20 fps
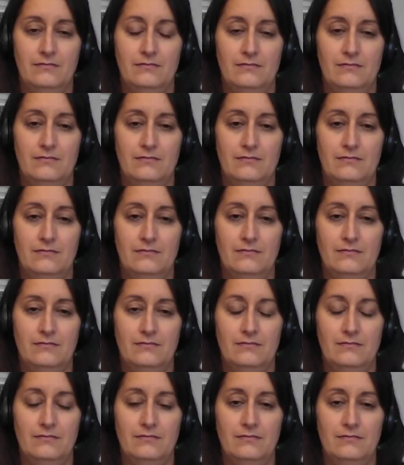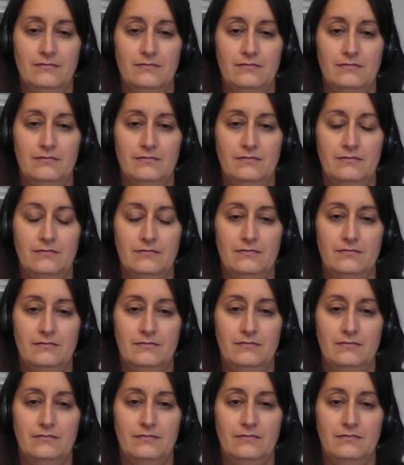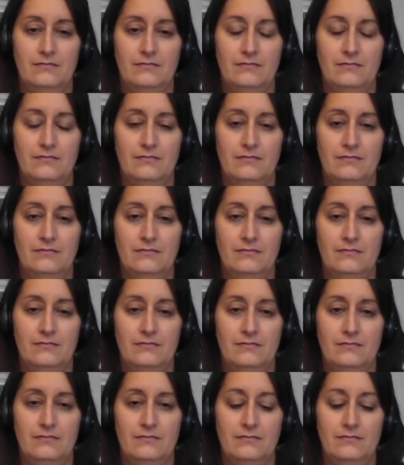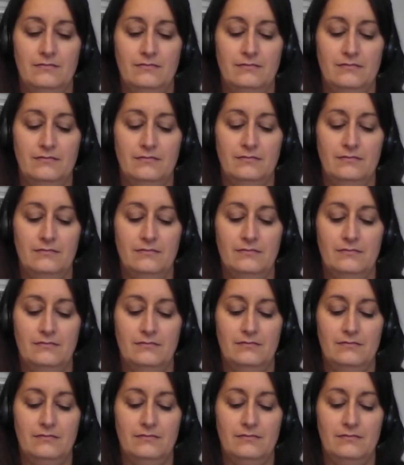No words are spoken by the person on screen.